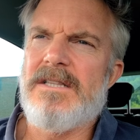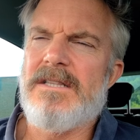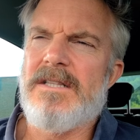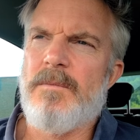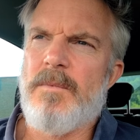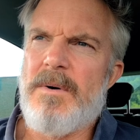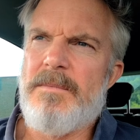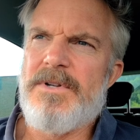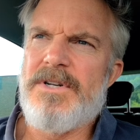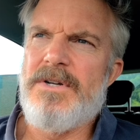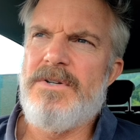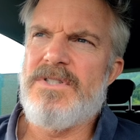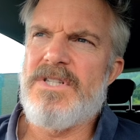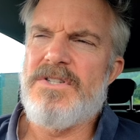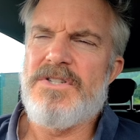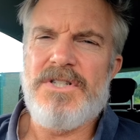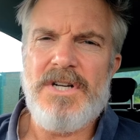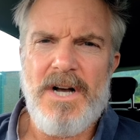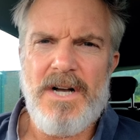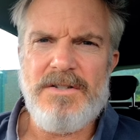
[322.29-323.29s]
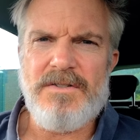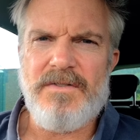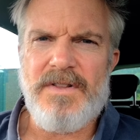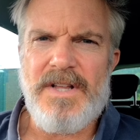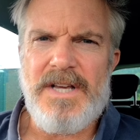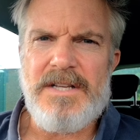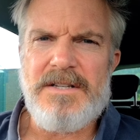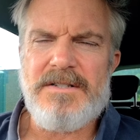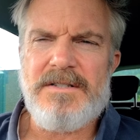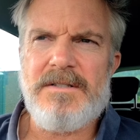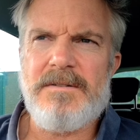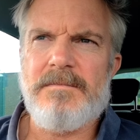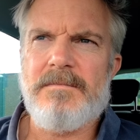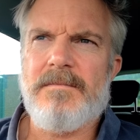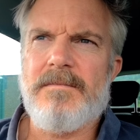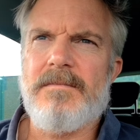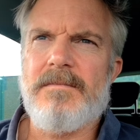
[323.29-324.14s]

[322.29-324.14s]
The woman who's in charge of this